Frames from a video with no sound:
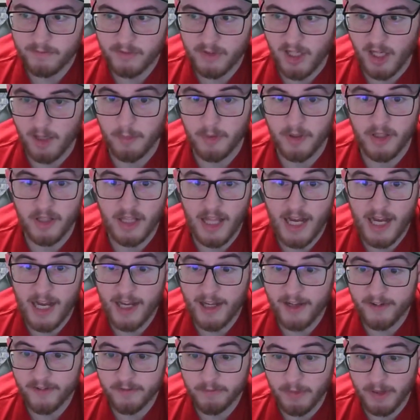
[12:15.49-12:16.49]
come
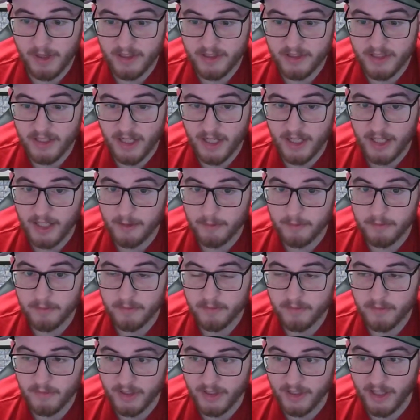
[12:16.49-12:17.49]
alive by the time
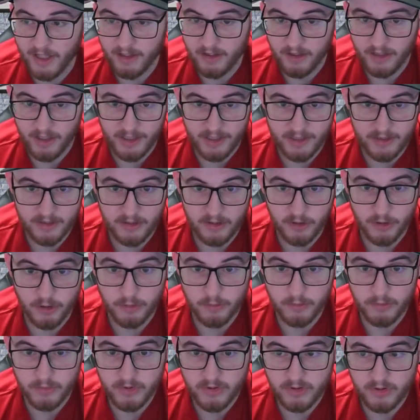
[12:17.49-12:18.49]
the deadline
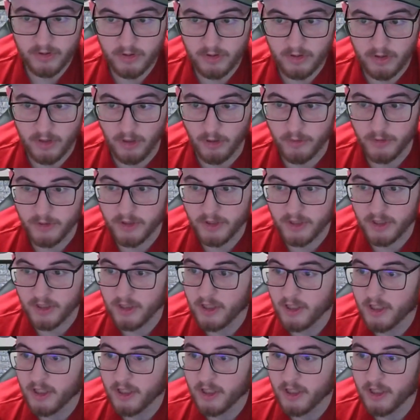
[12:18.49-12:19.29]
looms closer.